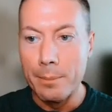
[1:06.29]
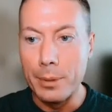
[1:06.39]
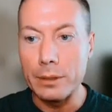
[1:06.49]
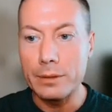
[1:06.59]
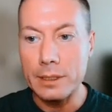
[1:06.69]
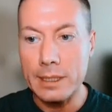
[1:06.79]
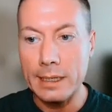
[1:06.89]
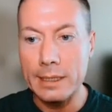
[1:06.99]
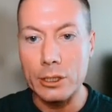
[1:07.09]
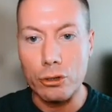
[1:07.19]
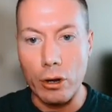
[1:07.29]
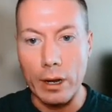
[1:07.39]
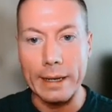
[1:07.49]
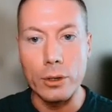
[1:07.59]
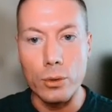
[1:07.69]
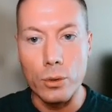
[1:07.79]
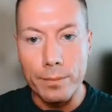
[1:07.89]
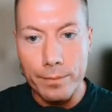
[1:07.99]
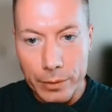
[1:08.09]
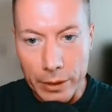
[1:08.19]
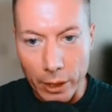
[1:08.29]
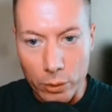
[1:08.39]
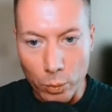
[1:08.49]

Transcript: But descending triangle, you know,